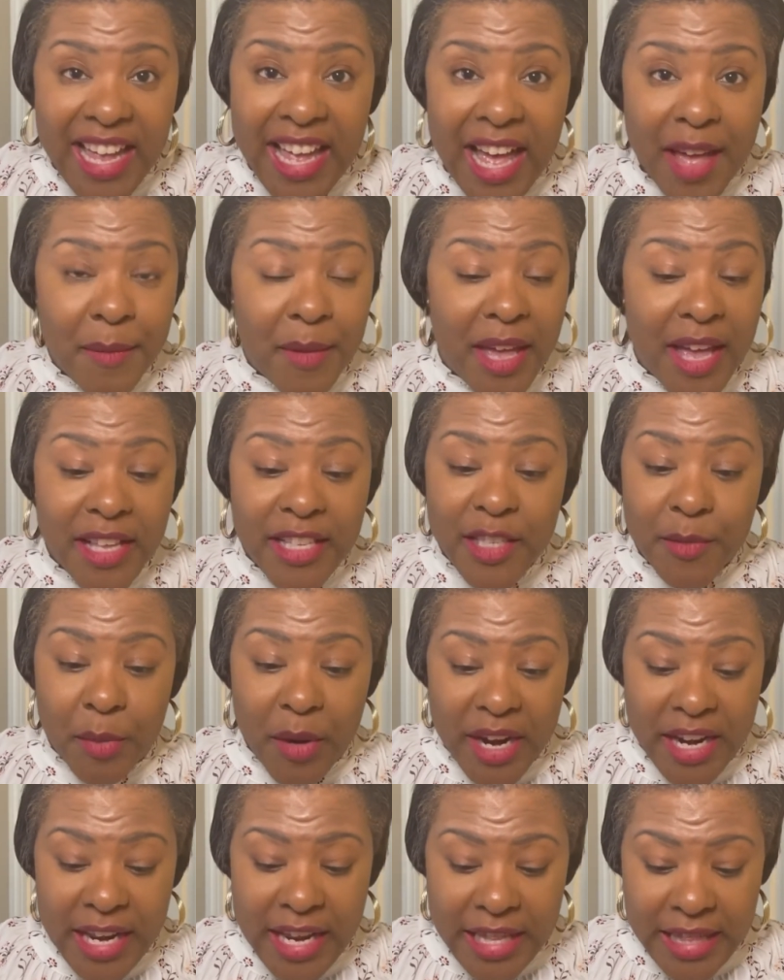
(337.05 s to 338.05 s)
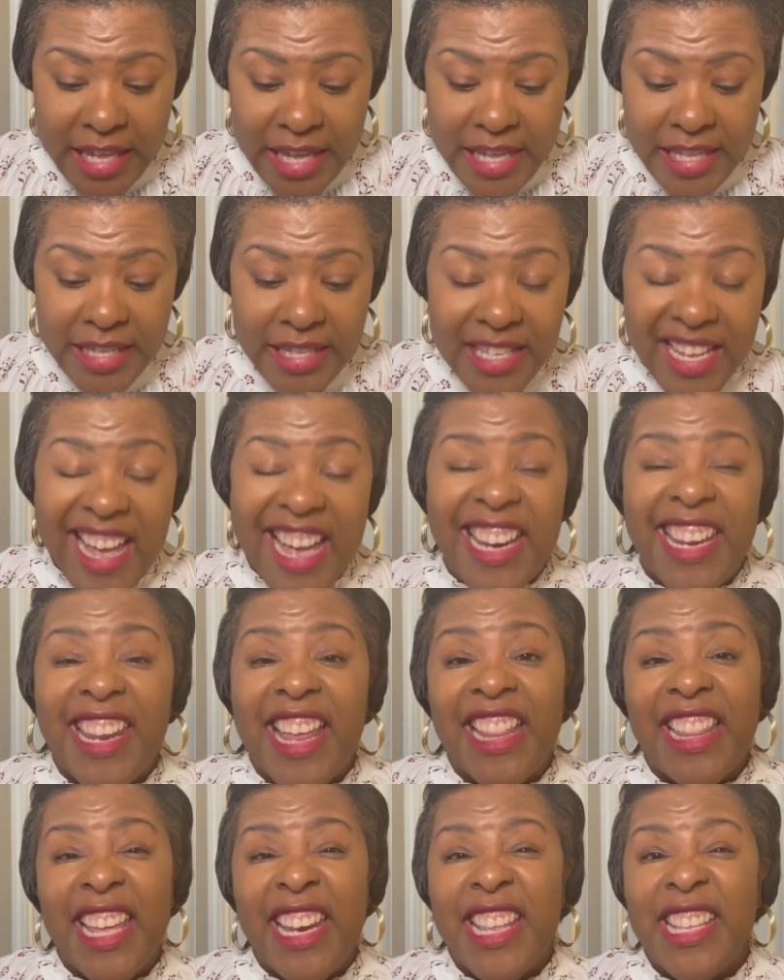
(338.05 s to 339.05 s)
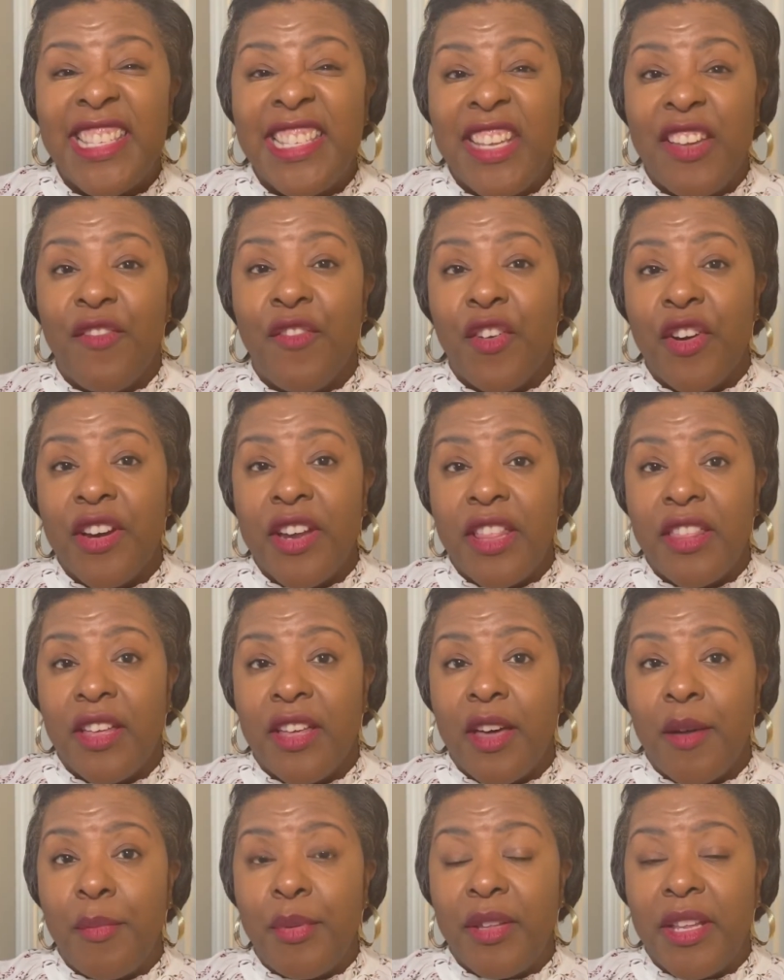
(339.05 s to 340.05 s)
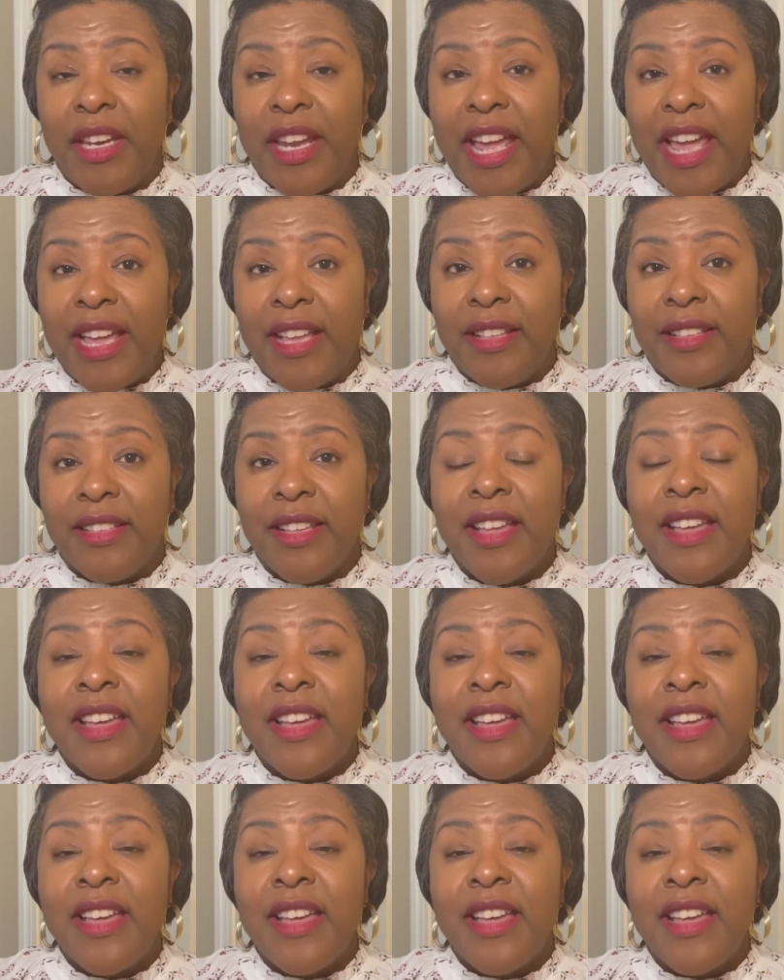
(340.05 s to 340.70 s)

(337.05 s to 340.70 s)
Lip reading: I sprayed it in the inside, and then I let it sit for another couple of days.